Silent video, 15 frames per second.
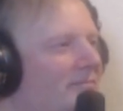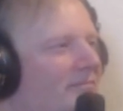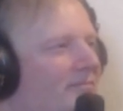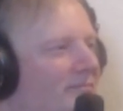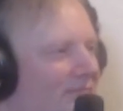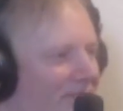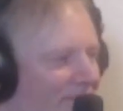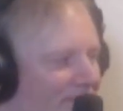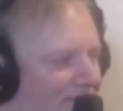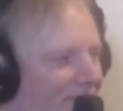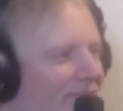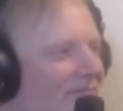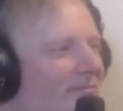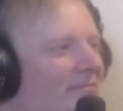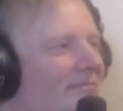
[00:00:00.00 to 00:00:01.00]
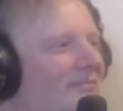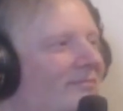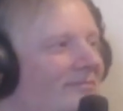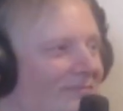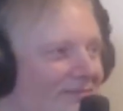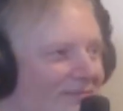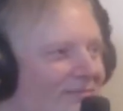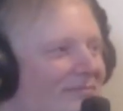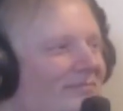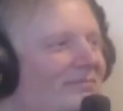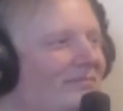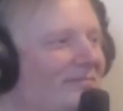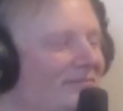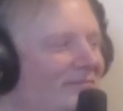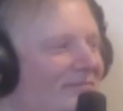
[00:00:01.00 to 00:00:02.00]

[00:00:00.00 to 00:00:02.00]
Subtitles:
at a beer festival. You